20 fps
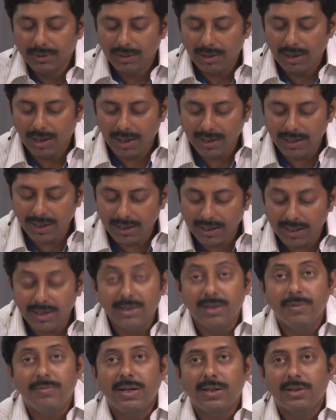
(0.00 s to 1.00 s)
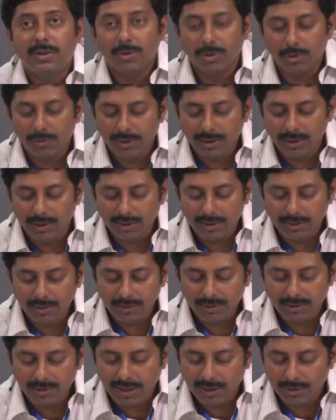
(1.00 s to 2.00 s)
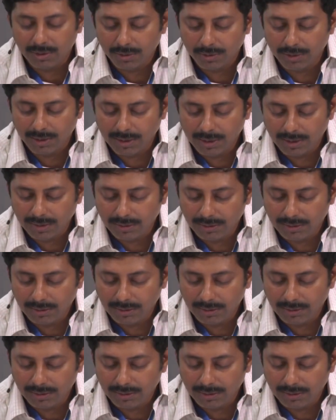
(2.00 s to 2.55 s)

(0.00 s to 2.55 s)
I get another vector over here, you get over here